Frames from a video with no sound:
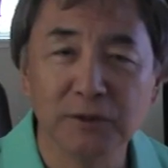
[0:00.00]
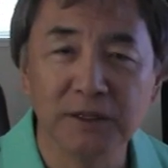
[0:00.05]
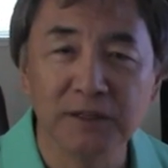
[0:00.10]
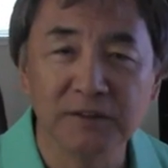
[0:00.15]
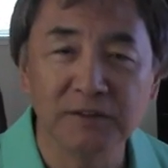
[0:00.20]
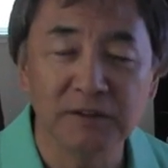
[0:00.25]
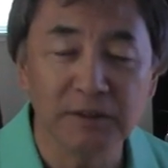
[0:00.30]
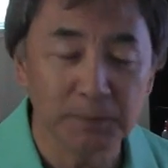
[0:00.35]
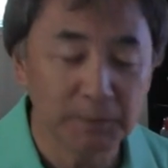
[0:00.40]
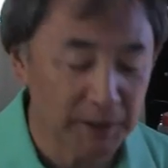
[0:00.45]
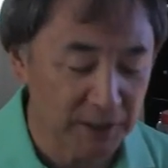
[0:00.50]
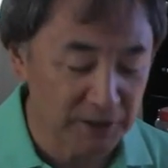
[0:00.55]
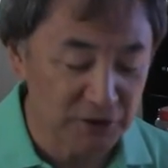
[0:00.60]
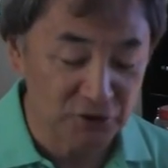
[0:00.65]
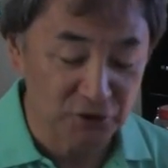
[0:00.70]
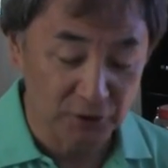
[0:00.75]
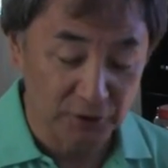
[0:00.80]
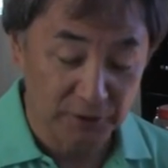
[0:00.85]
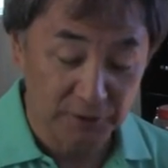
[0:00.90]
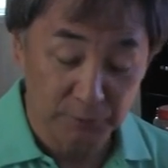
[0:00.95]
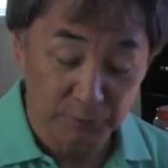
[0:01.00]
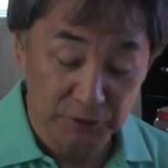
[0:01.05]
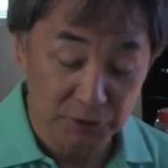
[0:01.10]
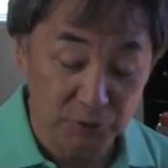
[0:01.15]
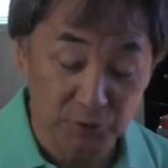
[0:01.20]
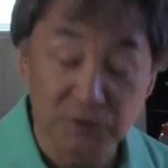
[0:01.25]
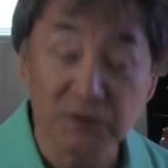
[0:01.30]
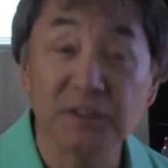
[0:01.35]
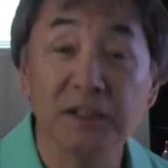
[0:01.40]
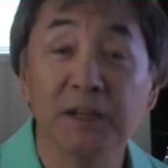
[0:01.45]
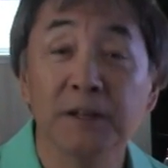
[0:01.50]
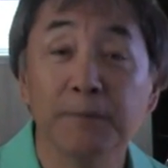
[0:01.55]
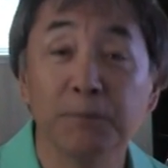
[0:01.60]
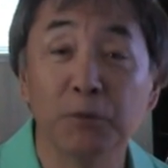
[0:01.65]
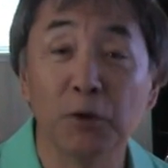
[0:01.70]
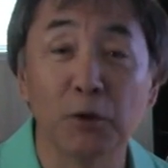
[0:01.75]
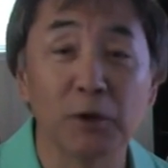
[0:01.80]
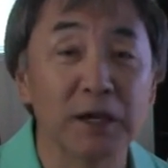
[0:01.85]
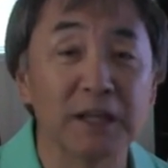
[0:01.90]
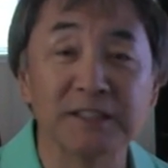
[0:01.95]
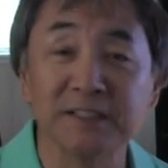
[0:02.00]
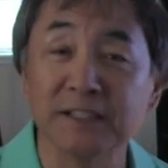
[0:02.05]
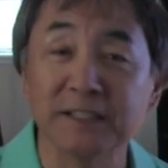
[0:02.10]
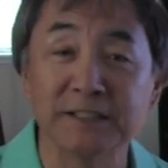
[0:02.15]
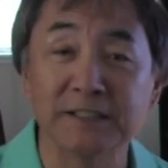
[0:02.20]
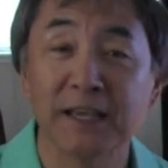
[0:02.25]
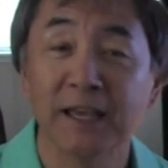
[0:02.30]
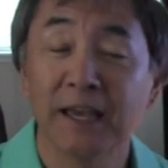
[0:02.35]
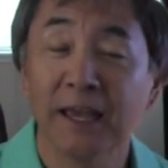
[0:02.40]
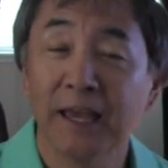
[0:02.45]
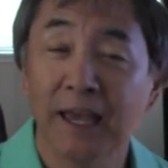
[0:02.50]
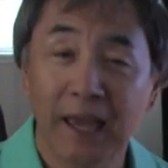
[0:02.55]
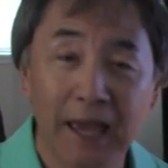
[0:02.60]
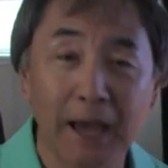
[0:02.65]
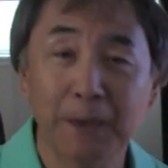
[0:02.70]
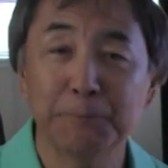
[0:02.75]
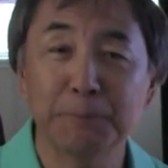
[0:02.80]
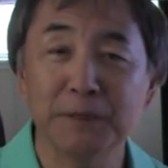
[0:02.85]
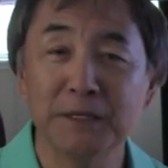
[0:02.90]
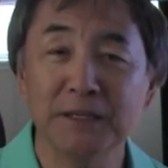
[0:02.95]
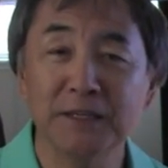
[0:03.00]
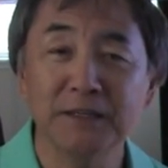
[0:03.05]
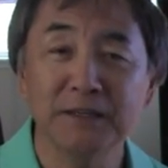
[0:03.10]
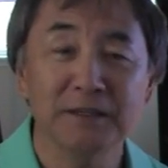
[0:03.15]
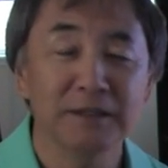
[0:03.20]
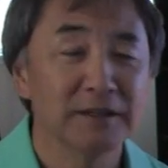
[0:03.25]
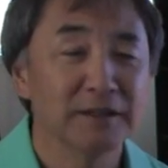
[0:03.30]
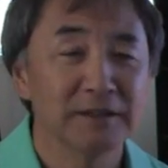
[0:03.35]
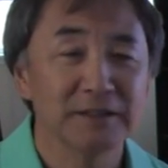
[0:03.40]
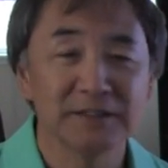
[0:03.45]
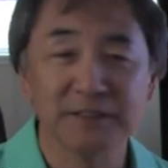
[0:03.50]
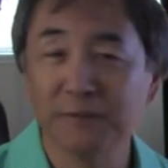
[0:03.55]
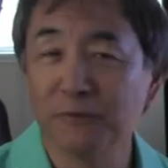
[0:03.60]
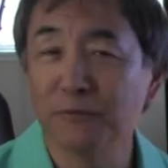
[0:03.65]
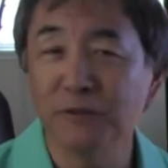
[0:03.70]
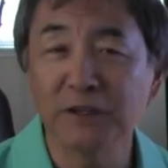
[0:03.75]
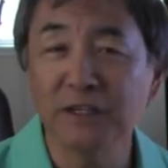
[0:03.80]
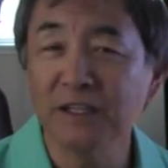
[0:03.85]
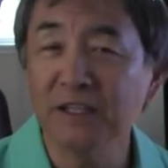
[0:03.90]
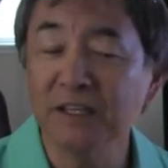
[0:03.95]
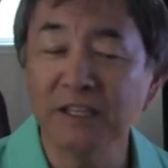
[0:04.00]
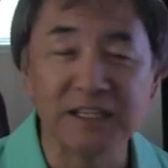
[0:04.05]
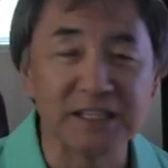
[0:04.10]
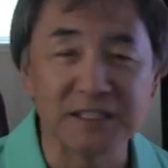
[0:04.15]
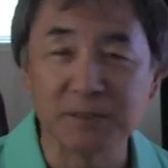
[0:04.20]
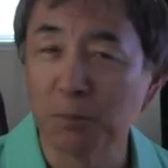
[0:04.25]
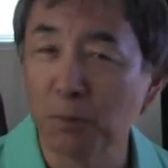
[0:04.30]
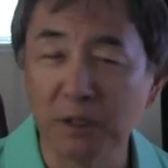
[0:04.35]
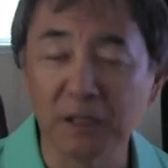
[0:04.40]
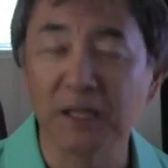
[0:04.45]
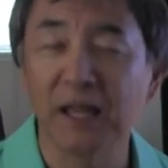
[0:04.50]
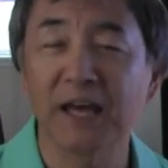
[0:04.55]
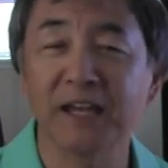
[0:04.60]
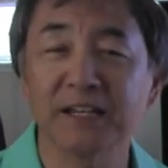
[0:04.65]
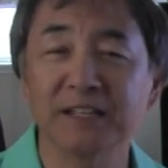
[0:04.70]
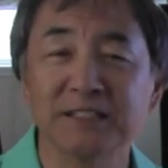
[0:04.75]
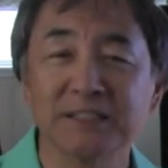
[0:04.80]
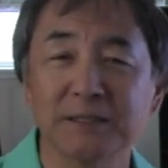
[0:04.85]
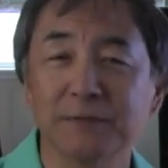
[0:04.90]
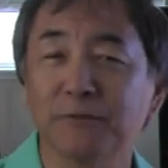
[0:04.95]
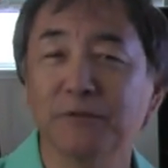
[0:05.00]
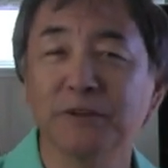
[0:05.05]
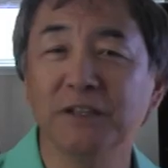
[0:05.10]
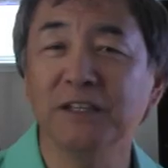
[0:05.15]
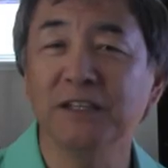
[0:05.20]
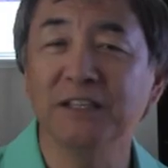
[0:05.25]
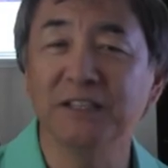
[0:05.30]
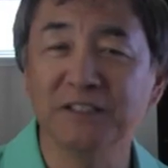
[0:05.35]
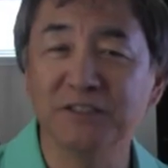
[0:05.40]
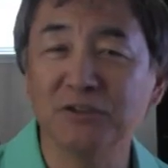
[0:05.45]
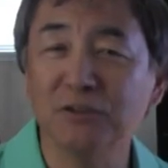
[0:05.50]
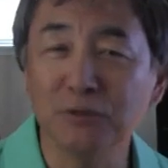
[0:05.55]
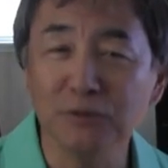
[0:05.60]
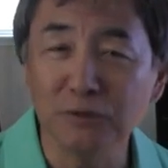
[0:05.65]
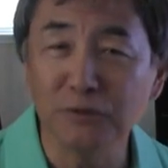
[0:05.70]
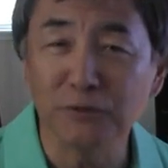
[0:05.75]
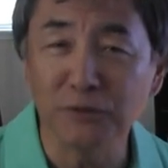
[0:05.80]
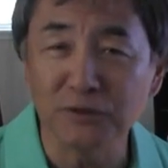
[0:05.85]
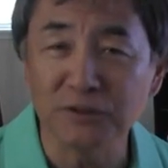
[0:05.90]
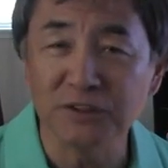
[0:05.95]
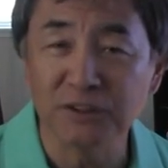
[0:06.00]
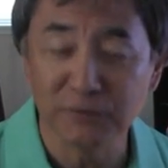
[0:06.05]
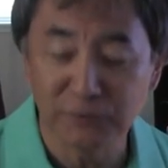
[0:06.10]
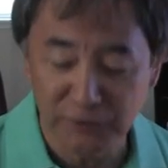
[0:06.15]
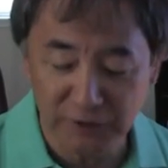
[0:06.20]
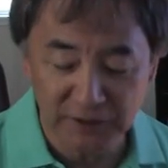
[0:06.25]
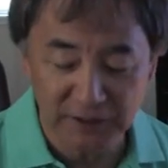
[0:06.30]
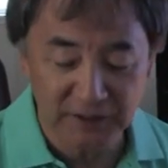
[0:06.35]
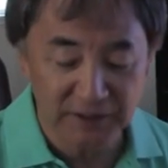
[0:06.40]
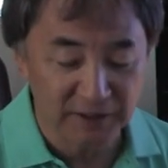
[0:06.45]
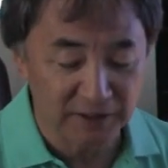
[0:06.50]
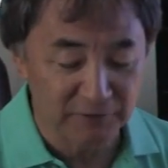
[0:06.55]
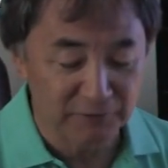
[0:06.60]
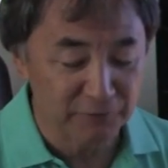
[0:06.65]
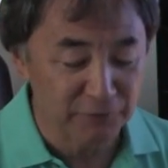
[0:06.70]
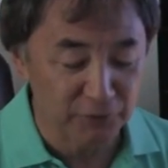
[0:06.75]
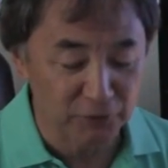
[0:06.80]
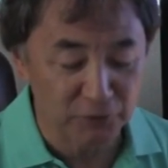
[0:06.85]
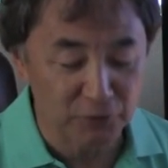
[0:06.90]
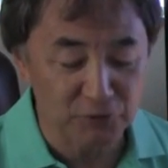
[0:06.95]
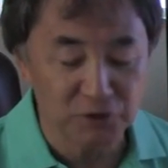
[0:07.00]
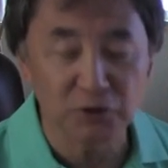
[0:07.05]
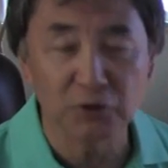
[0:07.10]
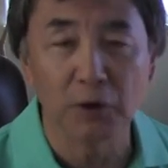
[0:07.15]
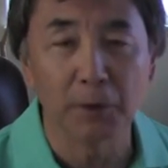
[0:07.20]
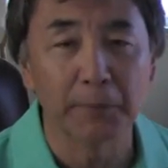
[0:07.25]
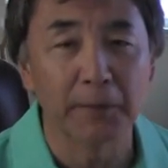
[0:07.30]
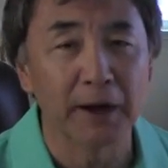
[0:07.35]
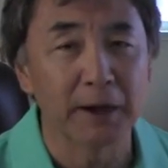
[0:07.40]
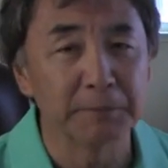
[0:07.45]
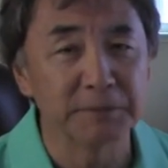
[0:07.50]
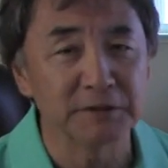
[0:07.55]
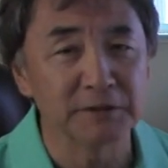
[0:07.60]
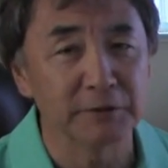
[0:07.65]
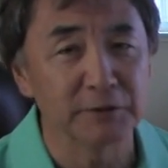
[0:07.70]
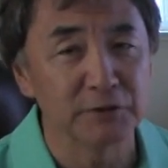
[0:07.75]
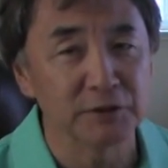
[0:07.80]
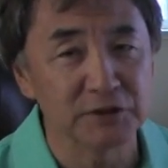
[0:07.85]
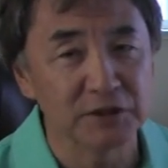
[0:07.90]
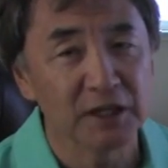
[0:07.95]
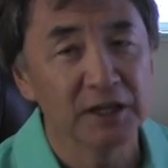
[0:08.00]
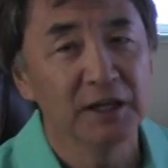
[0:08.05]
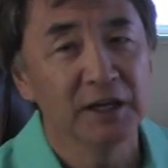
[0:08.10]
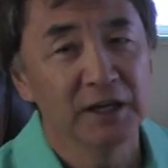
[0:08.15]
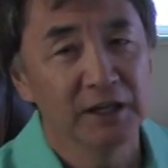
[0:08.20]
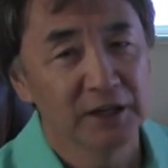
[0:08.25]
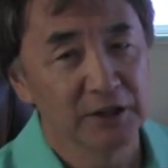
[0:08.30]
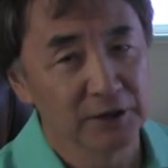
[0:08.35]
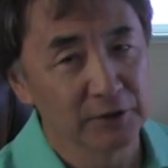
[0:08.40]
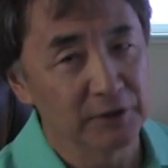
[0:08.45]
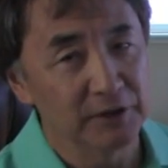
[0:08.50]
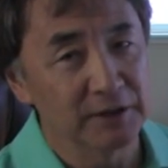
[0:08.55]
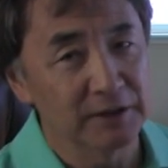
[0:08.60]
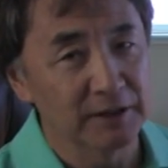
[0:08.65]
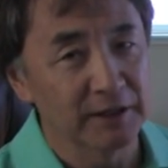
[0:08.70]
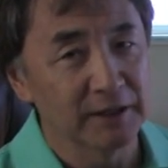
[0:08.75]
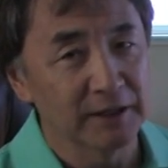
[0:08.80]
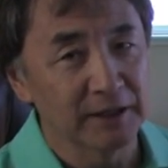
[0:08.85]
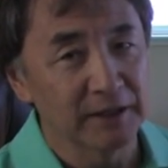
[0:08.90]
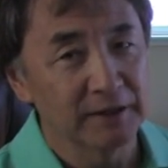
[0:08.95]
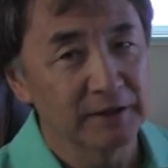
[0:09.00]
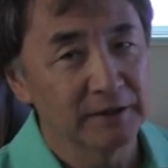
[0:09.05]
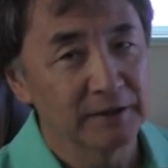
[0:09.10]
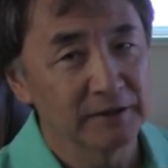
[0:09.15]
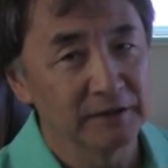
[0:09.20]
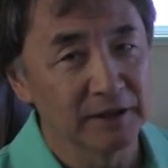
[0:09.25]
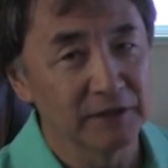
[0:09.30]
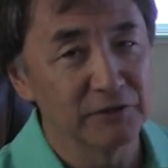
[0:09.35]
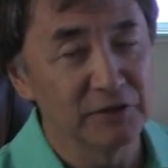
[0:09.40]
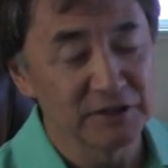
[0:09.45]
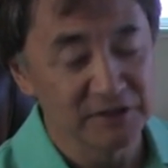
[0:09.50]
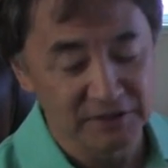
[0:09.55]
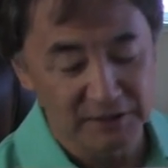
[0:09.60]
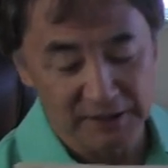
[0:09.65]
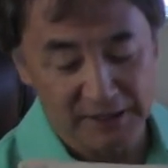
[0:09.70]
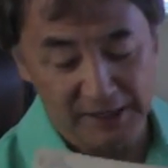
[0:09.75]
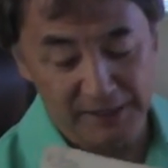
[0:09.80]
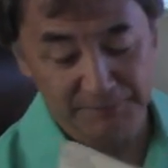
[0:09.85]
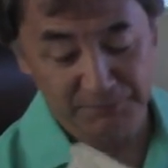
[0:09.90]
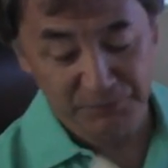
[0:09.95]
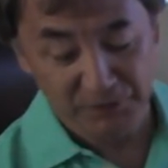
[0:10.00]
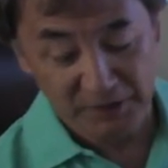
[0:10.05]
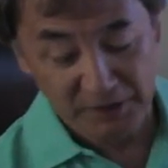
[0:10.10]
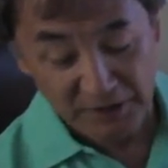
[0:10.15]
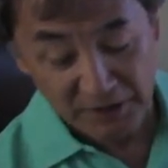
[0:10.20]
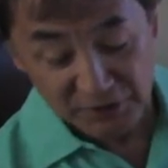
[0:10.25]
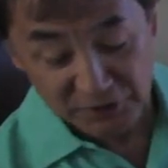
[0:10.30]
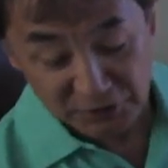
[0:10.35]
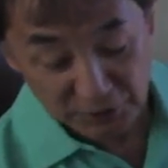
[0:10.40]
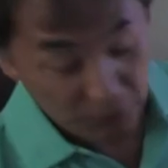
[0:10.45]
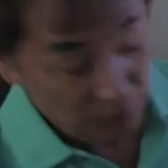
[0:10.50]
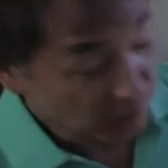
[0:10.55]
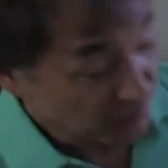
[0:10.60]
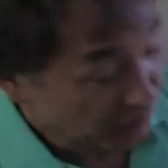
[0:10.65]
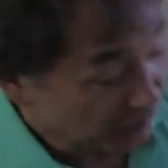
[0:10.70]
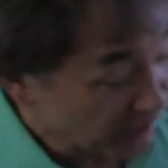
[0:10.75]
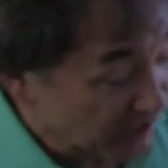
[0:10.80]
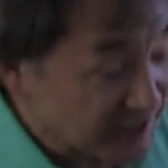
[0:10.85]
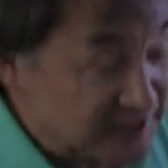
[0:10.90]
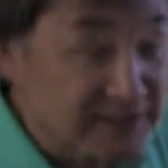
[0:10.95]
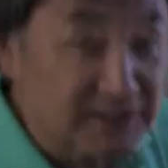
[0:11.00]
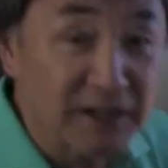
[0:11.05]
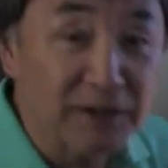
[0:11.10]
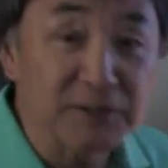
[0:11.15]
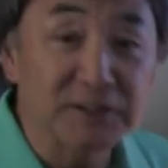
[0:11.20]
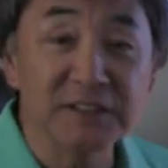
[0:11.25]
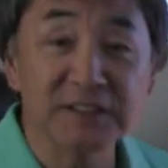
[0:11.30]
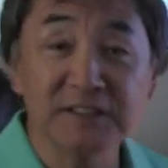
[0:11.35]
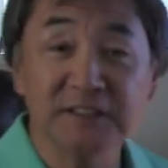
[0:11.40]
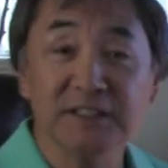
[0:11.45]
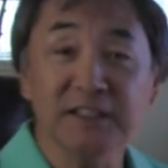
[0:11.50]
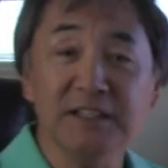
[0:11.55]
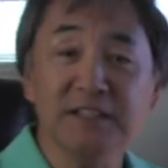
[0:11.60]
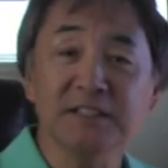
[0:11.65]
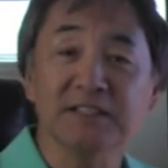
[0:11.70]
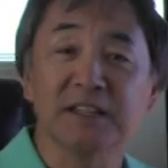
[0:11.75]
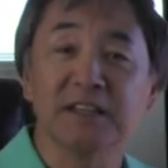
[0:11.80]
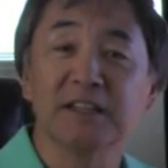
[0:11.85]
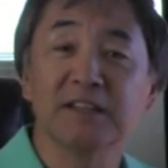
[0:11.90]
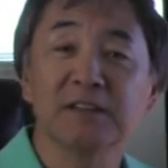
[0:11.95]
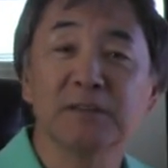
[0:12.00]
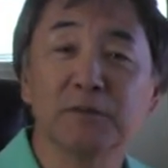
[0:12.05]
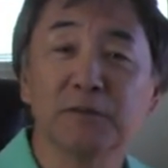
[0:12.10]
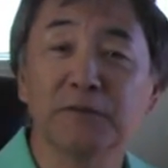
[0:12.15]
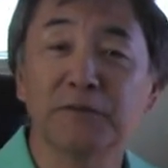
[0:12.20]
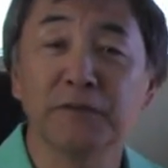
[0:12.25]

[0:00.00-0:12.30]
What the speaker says: in D major, which was known as his Happy Symphony, his Melodic Symphony, his Tuneful Symphony, and for those of you who are Brahms lovers, you're going to love this a lot. So that's our season.